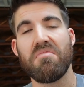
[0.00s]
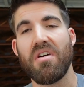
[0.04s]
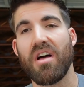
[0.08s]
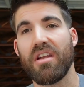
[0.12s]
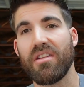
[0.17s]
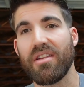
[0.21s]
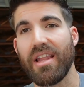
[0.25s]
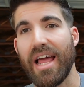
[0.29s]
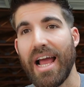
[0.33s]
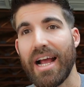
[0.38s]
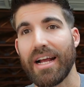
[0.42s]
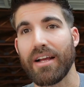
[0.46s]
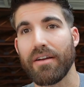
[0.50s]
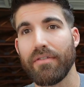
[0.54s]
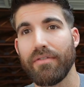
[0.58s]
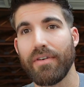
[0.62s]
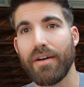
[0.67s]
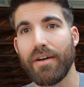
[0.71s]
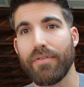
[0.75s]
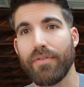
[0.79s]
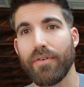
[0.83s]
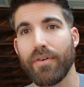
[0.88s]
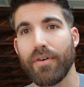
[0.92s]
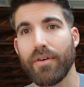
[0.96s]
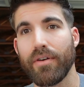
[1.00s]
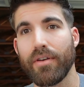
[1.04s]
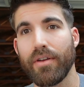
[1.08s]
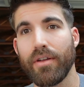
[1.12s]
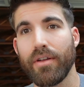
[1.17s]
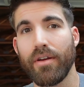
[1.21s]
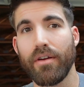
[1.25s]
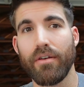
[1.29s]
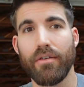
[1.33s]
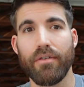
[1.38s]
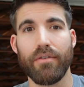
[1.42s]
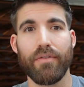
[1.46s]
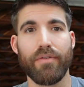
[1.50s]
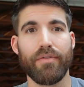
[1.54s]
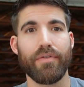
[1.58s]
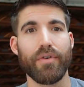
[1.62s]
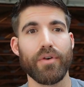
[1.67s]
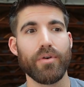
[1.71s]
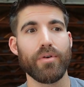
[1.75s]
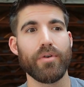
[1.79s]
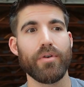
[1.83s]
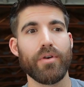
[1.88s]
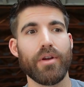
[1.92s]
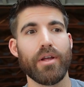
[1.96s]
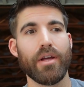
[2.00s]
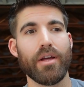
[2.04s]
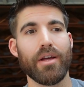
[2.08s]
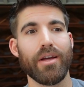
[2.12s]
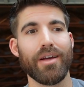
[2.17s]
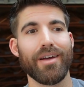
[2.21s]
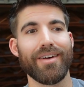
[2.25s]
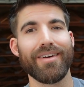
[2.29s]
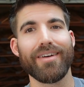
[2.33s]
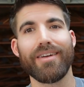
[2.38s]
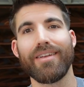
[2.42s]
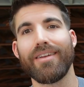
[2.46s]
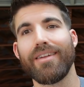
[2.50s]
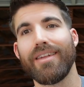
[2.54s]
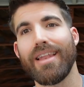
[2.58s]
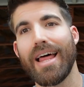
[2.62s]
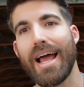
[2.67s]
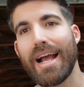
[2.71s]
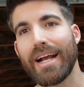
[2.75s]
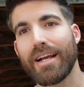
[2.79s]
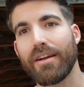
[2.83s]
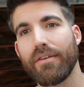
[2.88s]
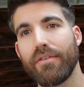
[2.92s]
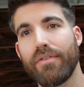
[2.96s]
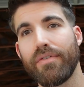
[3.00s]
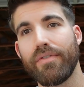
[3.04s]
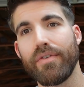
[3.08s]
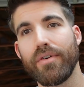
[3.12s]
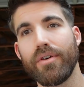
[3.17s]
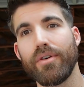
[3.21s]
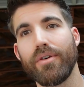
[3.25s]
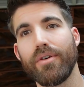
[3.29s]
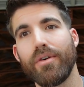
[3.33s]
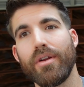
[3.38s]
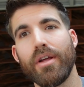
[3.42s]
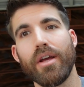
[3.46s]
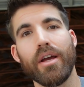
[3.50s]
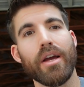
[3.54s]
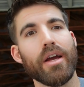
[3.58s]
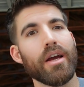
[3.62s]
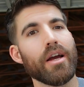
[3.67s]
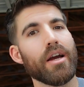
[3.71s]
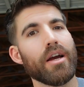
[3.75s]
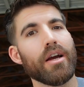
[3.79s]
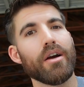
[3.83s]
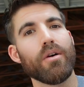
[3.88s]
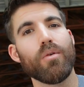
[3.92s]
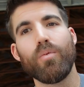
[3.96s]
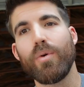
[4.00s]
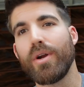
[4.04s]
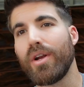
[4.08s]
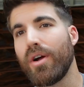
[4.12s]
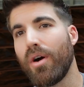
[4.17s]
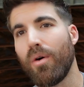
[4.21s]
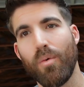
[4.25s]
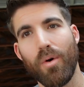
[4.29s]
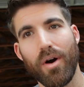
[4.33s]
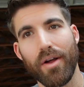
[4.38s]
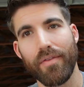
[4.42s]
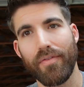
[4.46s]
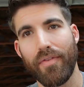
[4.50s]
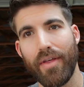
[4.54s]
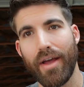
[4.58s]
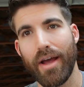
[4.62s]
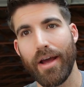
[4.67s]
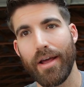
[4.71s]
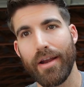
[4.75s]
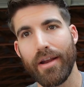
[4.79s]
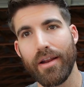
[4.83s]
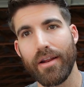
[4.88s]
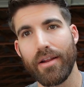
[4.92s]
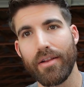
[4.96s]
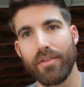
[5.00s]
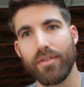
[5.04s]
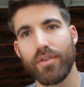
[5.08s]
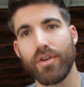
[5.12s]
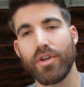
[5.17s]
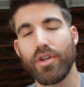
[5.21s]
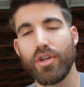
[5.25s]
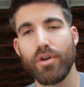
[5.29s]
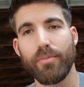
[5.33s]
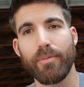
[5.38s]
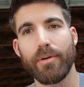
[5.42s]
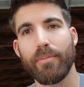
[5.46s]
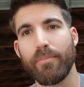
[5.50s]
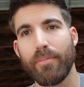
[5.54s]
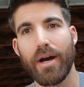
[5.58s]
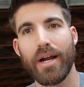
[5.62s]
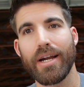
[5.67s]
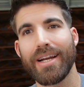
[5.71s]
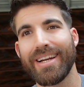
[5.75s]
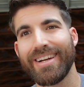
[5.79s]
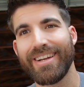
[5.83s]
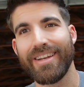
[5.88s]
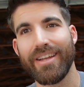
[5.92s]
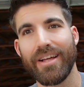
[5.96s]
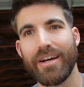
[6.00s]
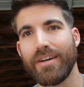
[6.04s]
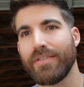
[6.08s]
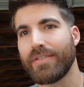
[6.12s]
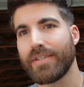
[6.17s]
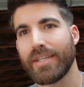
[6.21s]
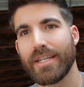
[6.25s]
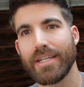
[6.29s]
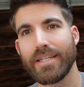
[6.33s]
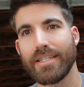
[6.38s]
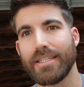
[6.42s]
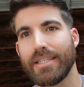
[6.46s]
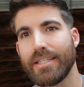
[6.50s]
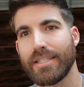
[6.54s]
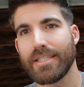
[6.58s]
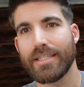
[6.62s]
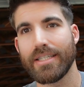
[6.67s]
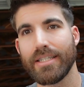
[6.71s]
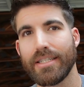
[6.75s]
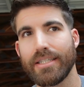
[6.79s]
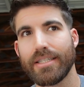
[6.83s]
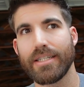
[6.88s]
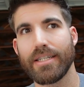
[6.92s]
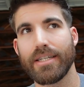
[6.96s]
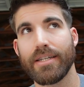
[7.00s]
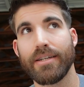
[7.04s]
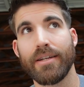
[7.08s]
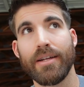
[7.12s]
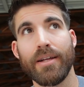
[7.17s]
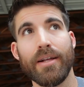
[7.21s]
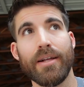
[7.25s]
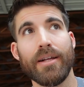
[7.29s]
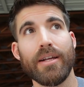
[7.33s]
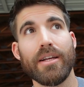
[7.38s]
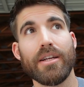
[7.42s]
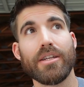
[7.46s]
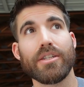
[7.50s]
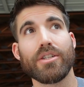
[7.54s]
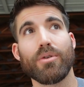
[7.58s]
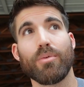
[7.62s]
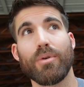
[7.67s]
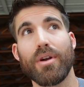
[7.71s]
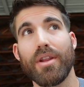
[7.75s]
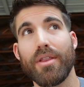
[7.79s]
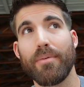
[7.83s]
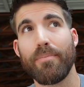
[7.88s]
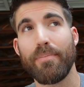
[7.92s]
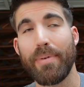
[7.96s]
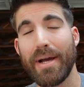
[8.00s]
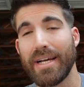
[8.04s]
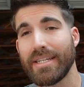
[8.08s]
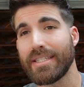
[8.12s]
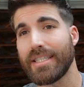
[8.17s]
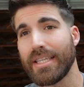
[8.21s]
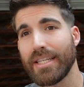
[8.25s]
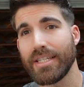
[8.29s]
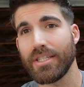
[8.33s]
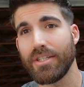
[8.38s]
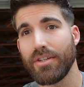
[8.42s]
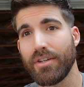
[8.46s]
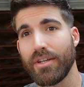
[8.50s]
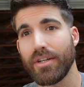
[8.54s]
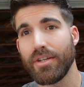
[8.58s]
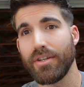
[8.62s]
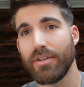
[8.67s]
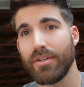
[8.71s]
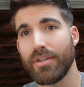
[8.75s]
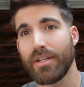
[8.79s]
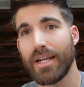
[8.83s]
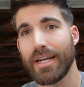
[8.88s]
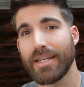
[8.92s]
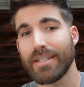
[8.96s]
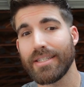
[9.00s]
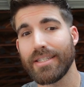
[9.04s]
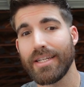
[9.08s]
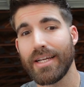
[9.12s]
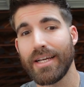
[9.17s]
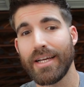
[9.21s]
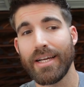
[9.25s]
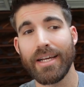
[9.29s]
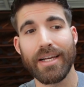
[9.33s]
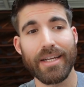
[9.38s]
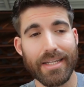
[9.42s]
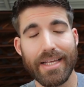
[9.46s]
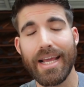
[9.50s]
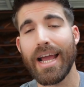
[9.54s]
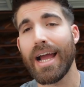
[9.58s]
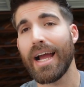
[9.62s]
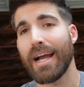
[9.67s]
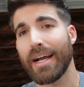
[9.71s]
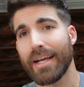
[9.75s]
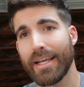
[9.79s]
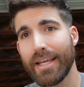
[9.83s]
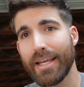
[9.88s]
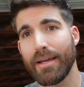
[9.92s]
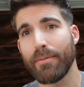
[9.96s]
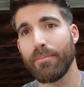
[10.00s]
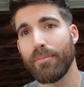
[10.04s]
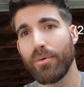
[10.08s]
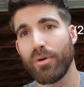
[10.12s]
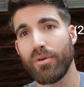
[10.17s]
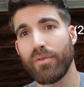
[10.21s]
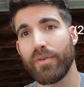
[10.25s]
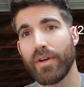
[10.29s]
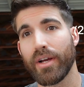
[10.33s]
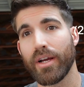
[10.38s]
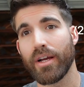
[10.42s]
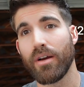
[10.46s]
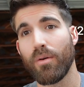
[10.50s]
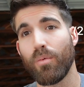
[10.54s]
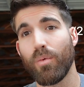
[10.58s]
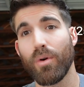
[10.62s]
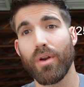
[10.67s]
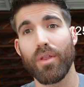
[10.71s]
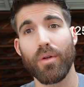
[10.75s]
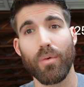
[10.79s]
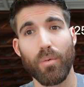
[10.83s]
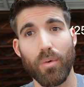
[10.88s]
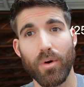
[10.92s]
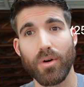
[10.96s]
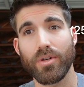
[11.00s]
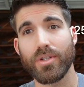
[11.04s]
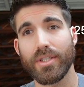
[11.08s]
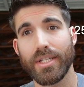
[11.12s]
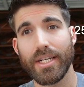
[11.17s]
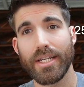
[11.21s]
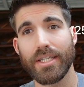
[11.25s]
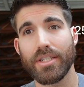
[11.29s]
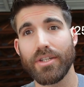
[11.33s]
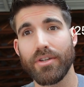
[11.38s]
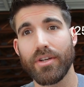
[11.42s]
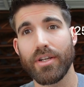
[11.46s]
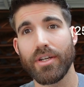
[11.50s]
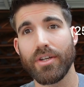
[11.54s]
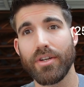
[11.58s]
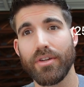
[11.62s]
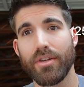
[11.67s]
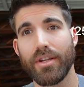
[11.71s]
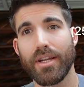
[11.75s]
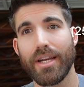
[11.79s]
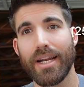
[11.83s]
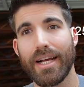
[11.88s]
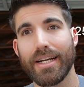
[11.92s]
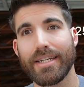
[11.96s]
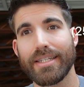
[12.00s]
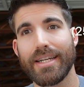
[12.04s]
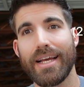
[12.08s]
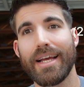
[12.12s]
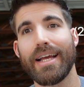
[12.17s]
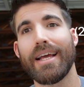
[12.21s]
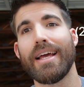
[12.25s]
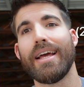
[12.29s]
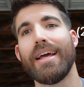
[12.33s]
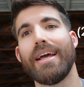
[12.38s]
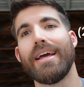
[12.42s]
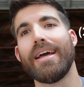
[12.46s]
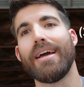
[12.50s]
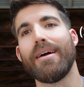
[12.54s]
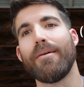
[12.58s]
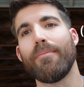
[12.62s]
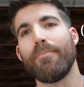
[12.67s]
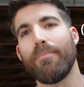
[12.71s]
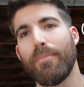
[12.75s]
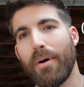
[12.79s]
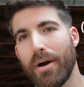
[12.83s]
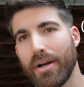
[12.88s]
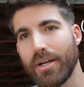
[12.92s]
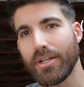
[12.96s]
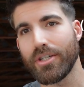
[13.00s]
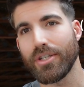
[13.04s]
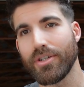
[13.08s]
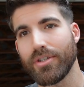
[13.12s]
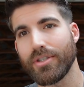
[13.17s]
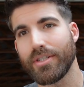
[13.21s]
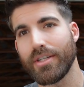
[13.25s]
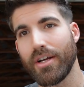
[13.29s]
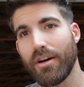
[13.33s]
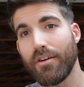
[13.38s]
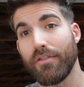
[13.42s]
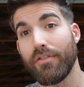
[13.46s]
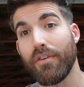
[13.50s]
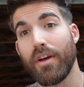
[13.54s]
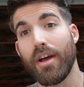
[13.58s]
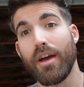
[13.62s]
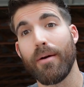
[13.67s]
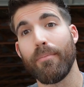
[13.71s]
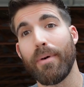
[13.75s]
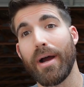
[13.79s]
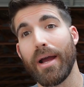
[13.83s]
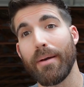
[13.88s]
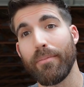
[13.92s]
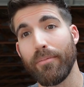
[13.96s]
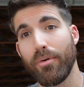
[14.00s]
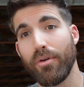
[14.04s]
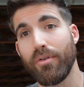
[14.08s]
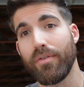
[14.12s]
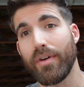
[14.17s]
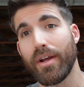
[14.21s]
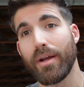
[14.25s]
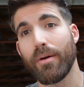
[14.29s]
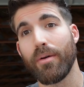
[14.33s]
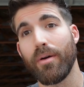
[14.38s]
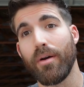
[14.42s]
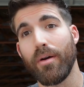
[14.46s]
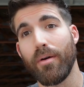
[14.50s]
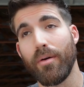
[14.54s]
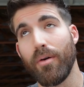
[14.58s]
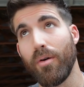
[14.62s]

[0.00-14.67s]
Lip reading: lack of effort, food, lack of food. We don't want that. The human body loves consistency. So one of the best things you can do the next day, yeah, get moving. One of the worst things you can do the next day, punish yourself by moving